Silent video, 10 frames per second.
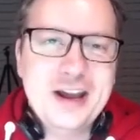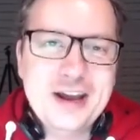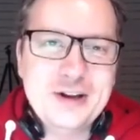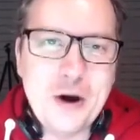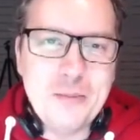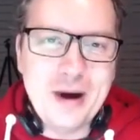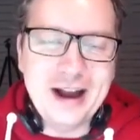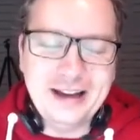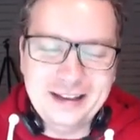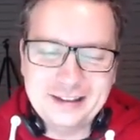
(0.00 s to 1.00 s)
Not
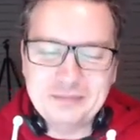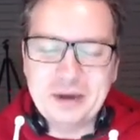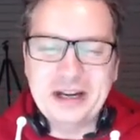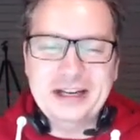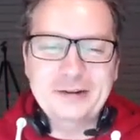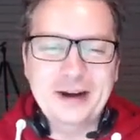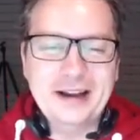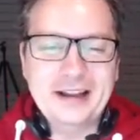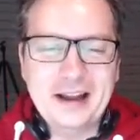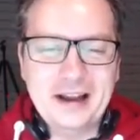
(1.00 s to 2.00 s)
my list, but
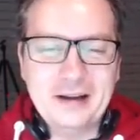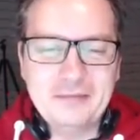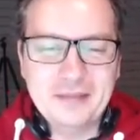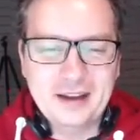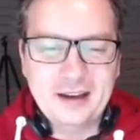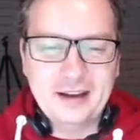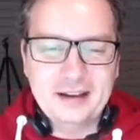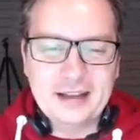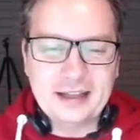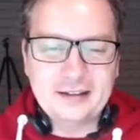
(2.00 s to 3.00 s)
anyway,
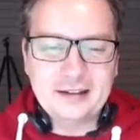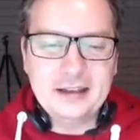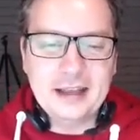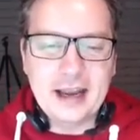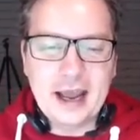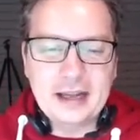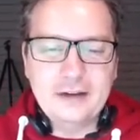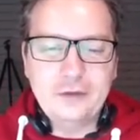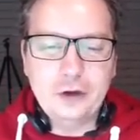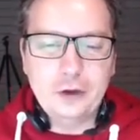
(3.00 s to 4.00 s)
that's in there. And
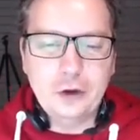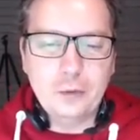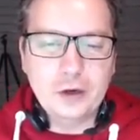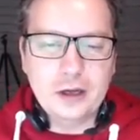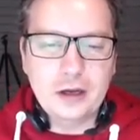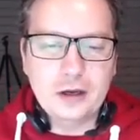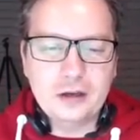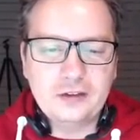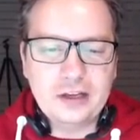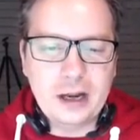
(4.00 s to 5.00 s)
if you do want to
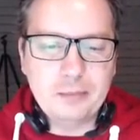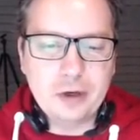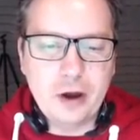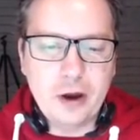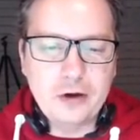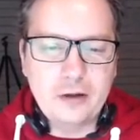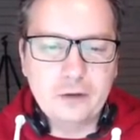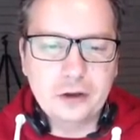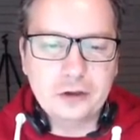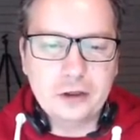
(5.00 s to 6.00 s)
set up your own, I've
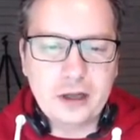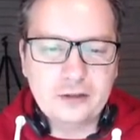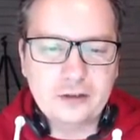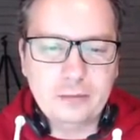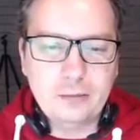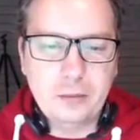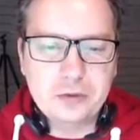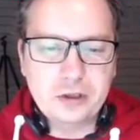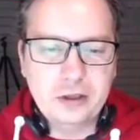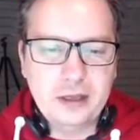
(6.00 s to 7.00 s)
got the custom
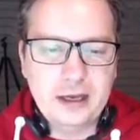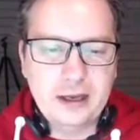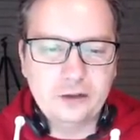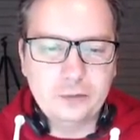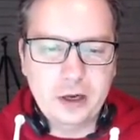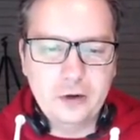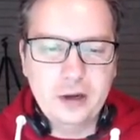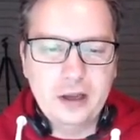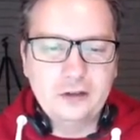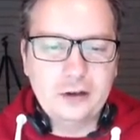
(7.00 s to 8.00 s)
option there as well.
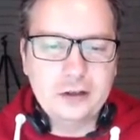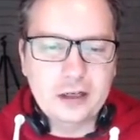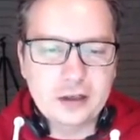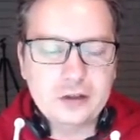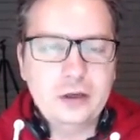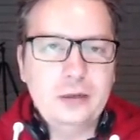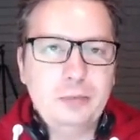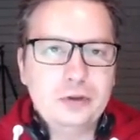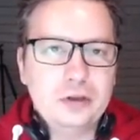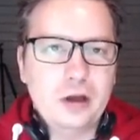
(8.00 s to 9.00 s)
So you can actually
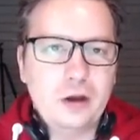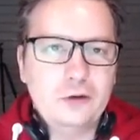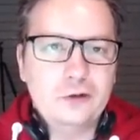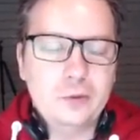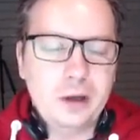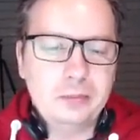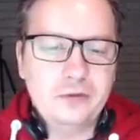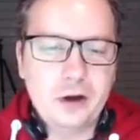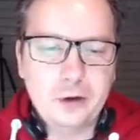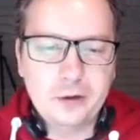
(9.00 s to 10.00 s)
put your own swipe
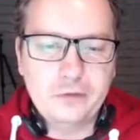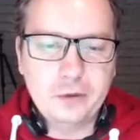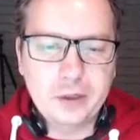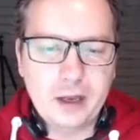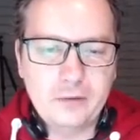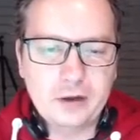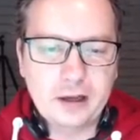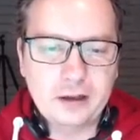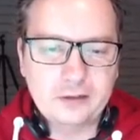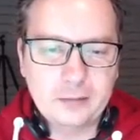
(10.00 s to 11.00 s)
file if you want to have a
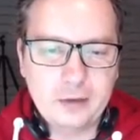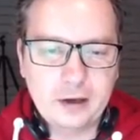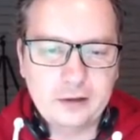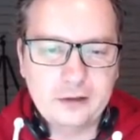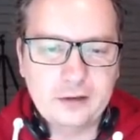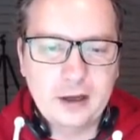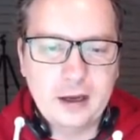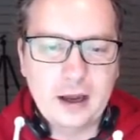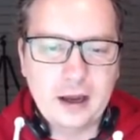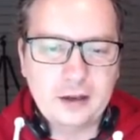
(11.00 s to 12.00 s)
customized
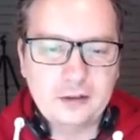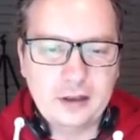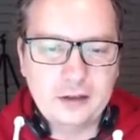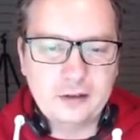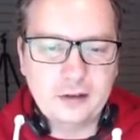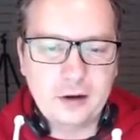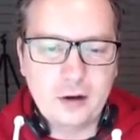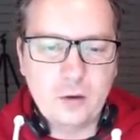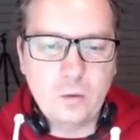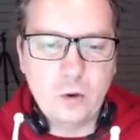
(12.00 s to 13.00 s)

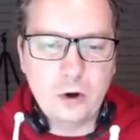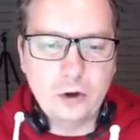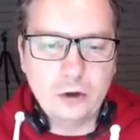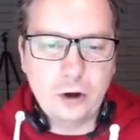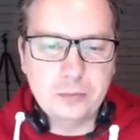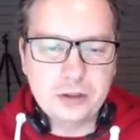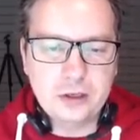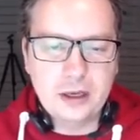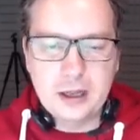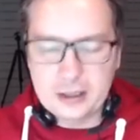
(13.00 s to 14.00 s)
censor word
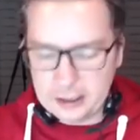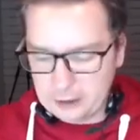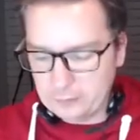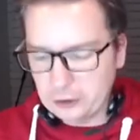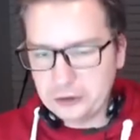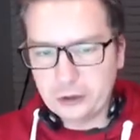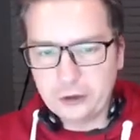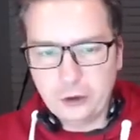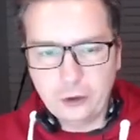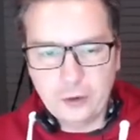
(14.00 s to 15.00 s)
option. Then you've got your Google